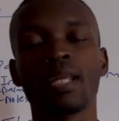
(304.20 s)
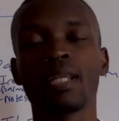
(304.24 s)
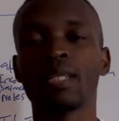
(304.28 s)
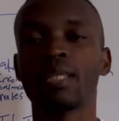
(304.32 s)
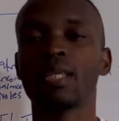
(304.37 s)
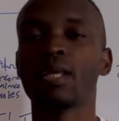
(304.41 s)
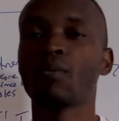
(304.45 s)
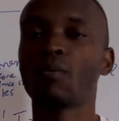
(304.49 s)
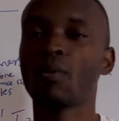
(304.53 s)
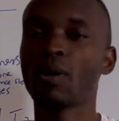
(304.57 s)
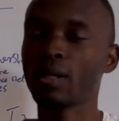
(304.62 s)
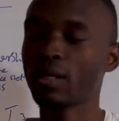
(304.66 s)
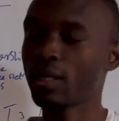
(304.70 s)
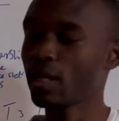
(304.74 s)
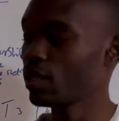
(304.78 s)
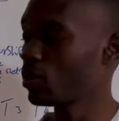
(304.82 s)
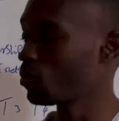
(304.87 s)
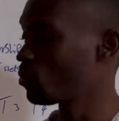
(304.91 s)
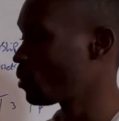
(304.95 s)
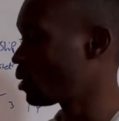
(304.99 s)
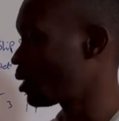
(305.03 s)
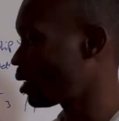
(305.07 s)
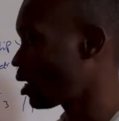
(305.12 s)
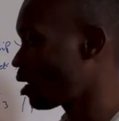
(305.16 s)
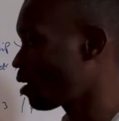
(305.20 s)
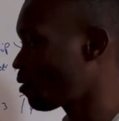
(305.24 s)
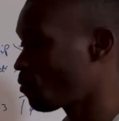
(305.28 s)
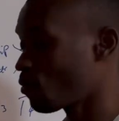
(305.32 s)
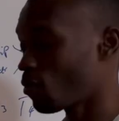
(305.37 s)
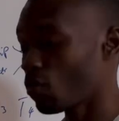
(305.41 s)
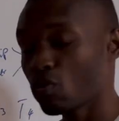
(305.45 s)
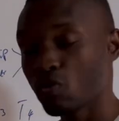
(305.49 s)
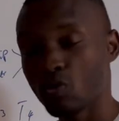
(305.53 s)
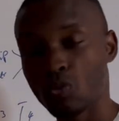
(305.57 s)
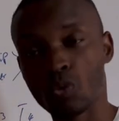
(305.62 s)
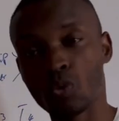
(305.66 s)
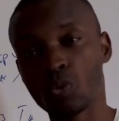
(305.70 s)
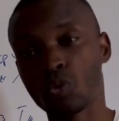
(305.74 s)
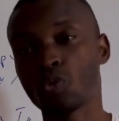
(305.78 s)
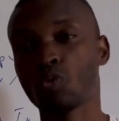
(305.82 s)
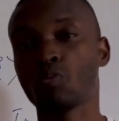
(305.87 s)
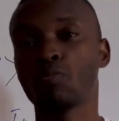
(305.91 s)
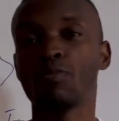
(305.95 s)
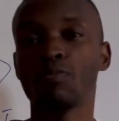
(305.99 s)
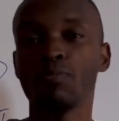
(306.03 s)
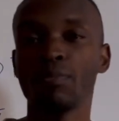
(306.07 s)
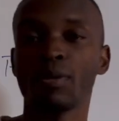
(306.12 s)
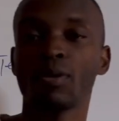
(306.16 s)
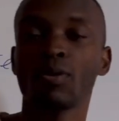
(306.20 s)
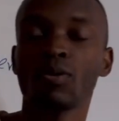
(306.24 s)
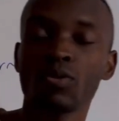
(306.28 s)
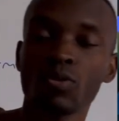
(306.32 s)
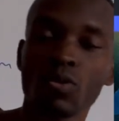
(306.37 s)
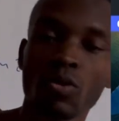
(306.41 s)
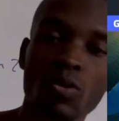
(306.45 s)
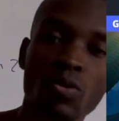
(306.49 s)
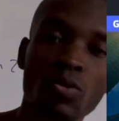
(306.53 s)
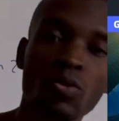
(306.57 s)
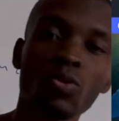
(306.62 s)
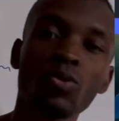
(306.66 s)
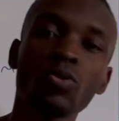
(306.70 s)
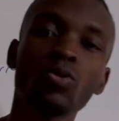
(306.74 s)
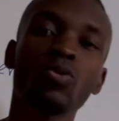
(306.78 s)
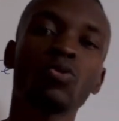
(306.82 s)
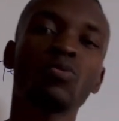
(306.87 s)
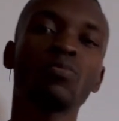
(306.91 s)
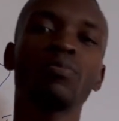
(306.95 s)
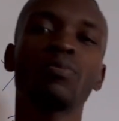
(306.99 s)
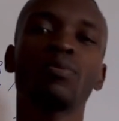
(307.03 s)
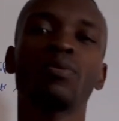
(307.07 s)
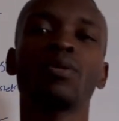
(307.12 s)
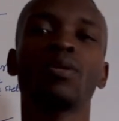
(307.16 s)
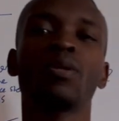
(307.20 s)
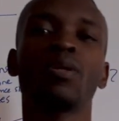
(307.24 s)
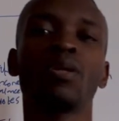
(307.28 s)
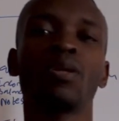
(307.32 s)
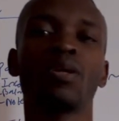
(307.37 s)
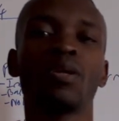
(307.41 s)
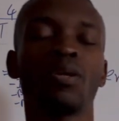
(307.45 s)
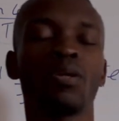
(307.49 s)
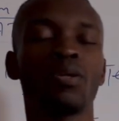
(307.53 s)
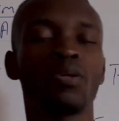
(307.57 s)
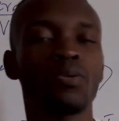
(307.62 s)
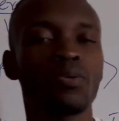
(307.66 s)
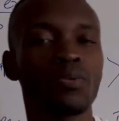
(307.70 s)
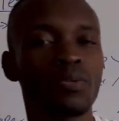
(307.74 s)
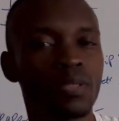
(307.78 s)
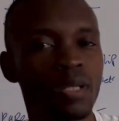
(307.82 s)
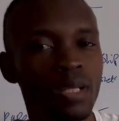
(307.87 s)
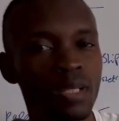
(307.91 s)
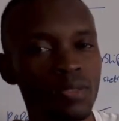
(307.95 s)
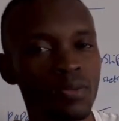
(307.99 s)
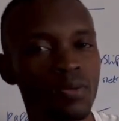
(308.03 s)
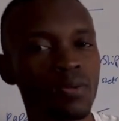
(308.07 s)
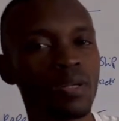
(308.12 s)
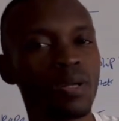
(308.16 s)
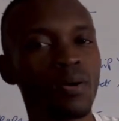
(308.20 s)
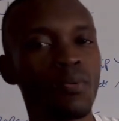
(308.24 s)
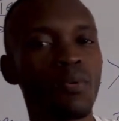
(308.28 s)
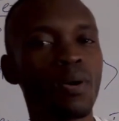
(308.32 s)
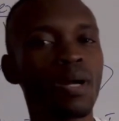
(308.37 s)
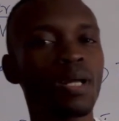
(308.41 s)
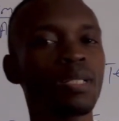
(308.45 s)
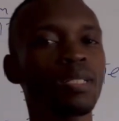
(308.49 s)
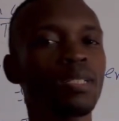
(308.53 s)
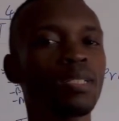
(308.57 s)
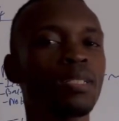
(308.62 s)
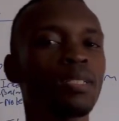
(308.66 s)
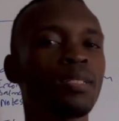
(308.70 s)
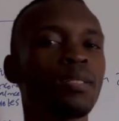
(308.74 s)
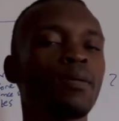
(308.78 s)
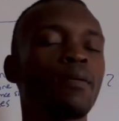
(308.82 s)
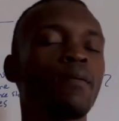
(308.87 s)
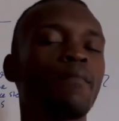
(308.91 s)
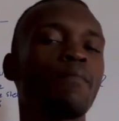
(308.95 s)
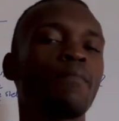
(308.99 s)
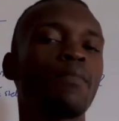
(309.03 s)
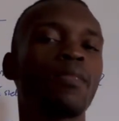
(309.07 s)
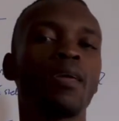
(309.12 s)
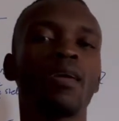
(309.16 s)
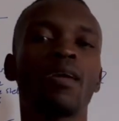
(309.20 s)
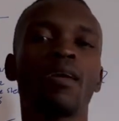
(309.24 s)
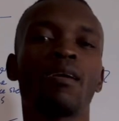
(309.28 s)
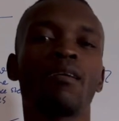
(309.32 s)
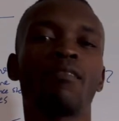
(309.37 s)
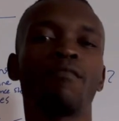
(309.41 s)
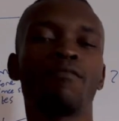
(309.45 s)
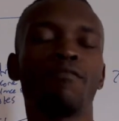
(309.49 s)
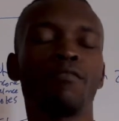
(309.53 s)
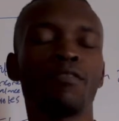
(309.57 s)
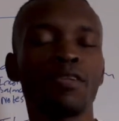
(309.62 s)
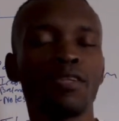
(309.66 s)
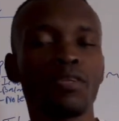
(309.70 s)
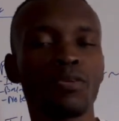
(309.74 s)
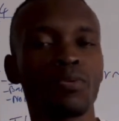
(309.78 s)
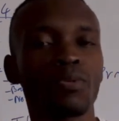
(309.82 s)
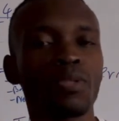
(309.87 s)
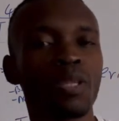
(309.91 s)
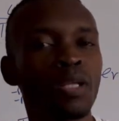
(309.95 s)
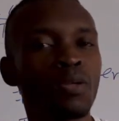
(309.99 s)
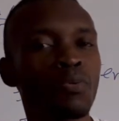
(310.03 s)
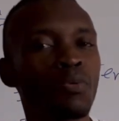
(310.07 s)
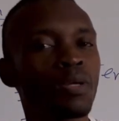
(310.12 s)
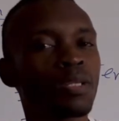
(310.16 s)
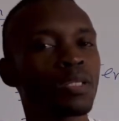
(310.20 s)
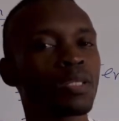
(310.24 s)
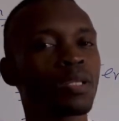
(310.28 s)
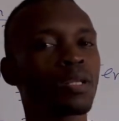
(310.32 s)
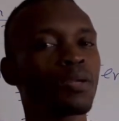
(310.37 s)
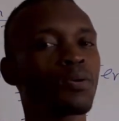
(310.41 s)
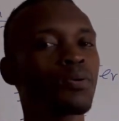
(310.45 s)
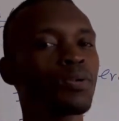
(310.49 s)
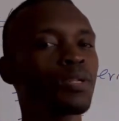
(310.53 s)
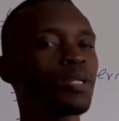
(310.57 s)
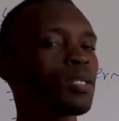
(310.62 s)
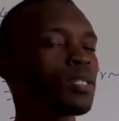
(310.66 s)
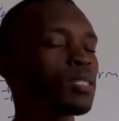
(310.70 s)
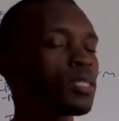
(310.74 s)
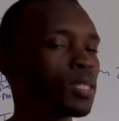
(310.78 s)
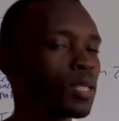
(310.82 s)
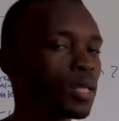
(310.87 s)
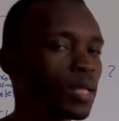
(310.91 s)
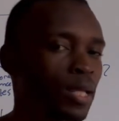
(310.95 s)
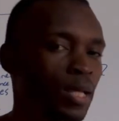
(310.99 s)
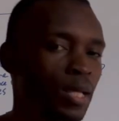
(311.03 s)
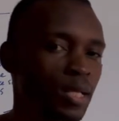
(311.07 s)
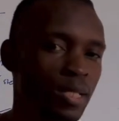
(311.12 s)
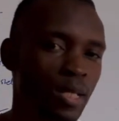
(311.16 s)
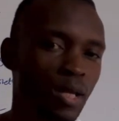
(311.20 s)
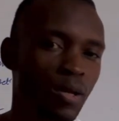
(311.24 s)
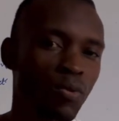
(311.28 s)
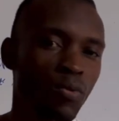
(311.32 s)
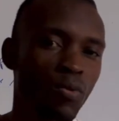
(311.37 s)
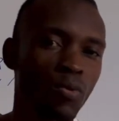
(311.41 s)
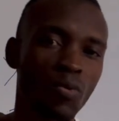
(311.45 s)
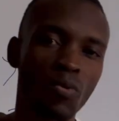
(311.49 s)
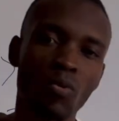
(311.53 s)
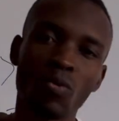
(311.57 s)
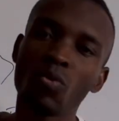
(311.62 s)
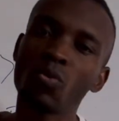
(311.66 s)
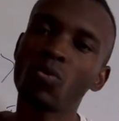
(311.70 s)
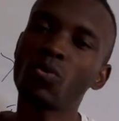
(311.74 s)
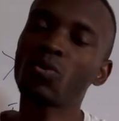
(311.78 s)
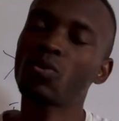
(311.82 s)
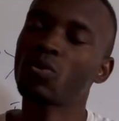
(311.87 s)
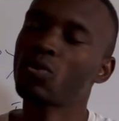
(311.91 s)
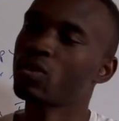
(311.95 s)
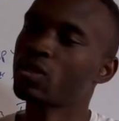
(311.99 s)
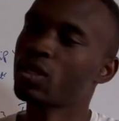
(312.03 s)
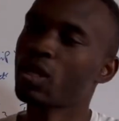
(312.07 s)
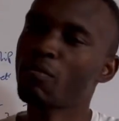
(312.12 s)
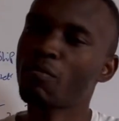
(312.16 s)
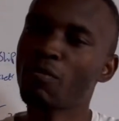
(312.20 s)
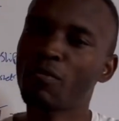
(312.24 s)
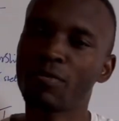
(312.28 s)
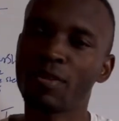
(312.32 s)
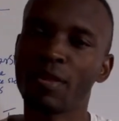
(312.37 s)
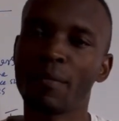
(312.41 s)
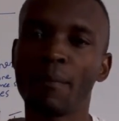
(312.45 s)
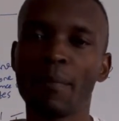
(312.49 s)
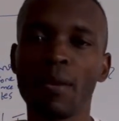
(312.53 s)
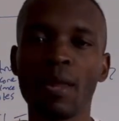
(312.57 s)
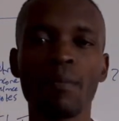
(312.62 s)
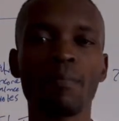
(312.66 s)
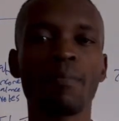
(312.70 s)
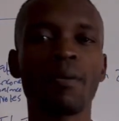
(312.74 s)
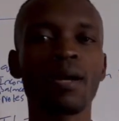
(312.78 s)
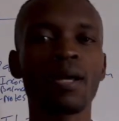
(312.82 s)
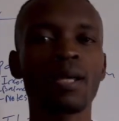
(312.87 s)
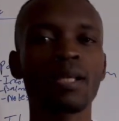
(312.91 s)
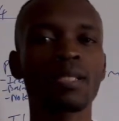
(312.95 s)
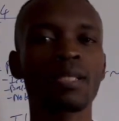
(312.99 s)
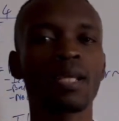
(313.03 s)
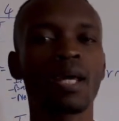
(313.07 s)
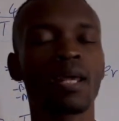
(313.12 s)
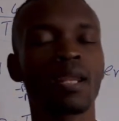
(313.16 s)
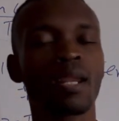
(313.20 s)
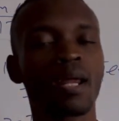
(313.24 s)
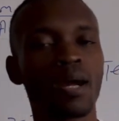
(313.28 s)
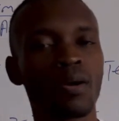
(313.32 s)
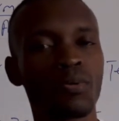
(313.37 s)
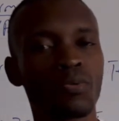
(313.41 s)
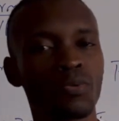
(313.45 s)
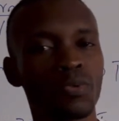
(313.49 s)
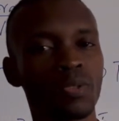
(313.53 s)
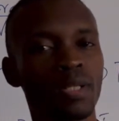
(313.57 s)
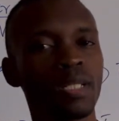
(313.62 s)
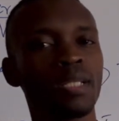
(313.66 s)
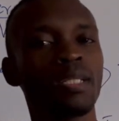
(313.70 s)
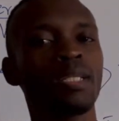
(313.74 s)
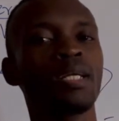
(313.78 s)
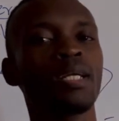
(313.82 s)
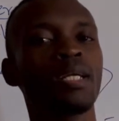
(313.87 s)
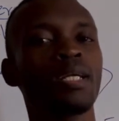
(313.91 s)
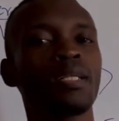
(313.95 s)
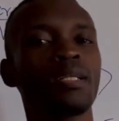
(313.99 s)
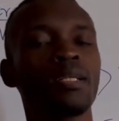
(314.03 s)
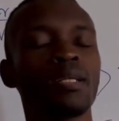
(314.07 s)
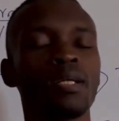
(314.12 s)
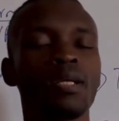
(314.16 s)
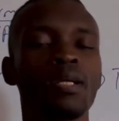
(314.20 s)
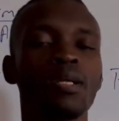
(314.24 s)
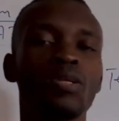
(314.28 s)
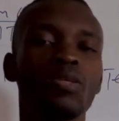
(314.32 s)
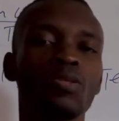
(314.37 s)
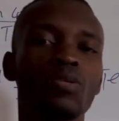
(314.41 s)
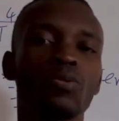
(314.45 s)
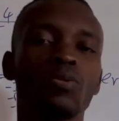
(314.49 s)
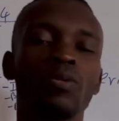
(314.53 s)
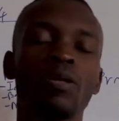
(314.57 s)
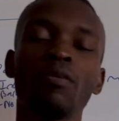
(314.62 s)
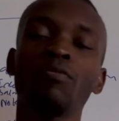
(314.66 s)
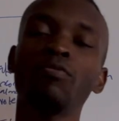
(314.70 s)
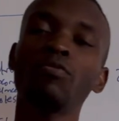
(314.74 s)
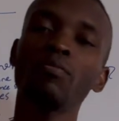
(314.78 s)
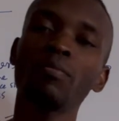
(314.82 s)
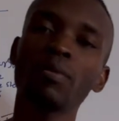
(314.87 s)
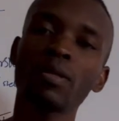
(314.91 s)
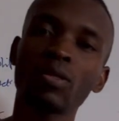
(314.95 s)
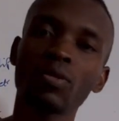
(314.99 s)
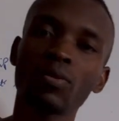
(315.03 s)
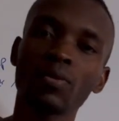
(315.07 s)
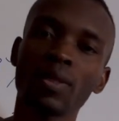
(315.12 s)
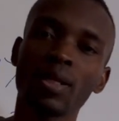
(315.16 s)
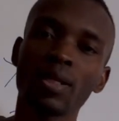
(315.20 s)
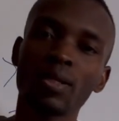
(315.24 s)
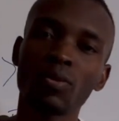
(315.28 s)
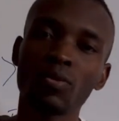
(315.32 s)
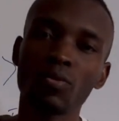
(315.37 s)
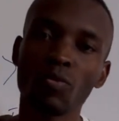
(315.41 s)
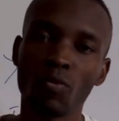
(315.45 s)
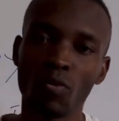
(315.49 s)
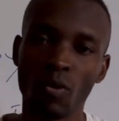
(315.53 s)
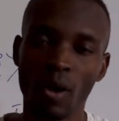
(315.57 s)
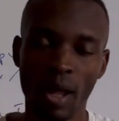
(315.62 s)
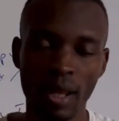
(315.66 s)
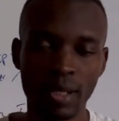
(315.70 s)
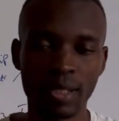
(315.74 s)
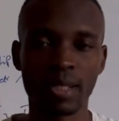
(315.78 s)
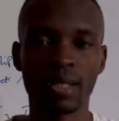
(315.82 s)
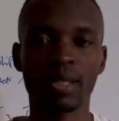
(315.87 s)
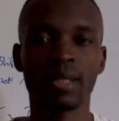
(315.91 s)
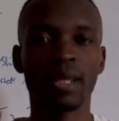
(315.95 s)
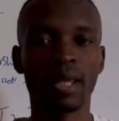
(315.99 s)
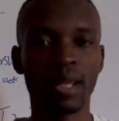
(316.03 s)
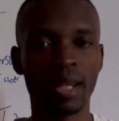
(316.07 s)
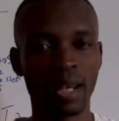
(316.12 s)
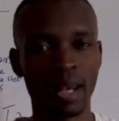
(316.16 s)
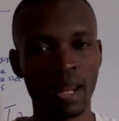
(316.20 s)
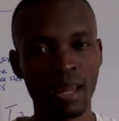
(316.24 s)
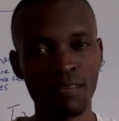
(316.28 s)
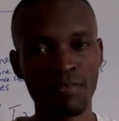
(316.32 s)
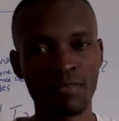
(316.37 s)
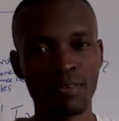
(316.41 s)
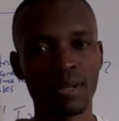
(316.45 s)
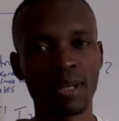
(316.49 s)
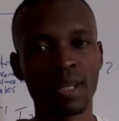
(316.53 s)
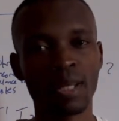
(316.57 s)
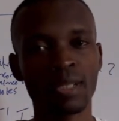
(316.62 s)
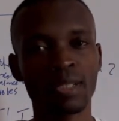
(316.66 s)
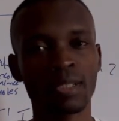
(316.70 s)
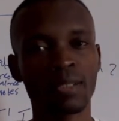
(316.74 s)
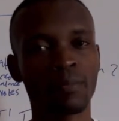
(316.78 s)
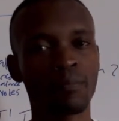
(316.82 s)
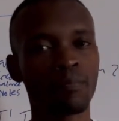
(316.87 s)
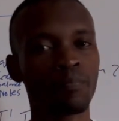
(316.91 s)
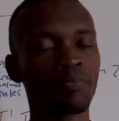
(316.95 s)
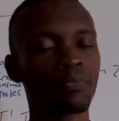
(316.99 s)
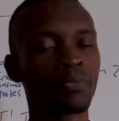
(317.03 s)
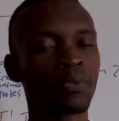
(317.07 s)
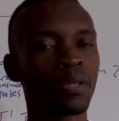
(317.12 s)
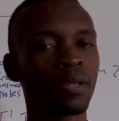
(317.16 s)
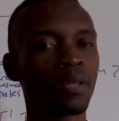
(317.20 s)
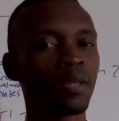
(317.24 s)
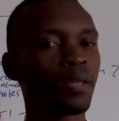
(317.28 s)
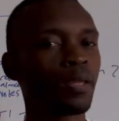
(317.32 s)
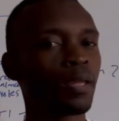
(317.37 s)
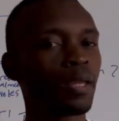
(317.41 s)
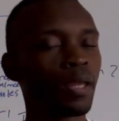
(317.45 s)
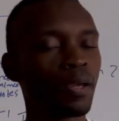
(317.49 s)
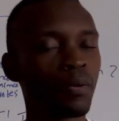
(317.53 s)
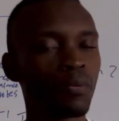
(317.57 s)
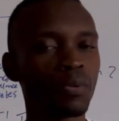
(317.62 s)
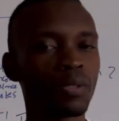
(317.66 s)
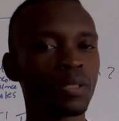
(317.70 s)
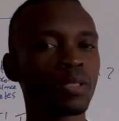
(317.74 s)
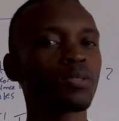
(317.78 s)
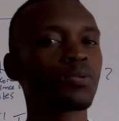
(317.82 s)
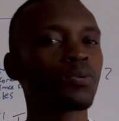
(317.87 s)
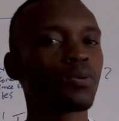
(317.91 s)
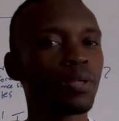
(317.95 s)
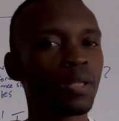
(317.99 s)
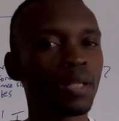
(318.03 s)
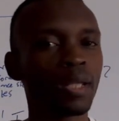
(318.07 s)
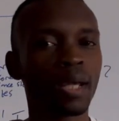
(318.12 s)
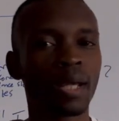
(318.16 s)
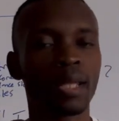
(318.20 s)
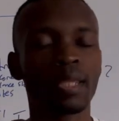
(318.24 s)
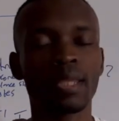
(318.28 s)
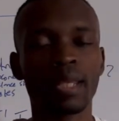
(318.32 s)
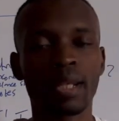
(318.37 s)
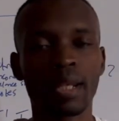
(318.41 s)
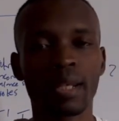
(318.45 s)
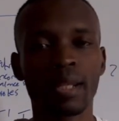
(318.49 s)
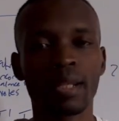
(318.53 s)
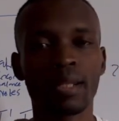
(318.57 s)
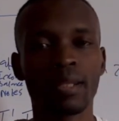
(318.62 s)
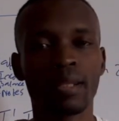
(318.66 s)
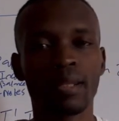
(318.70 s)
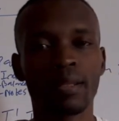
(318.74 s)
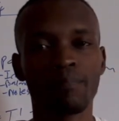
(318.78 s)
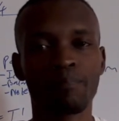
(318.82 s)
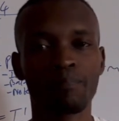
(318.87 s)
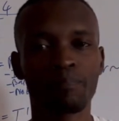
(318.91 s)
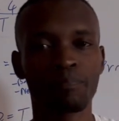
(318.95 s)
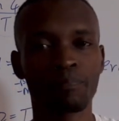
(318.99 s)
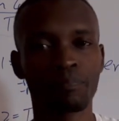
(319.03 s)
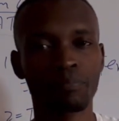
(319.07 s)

than the one that we have on YouTube because on YouTube you're just gonna watch a video that was recorded three years ago. Some of the papers are outdated, so you have to make sure that you attend a live class, uh, which is only 100 rand.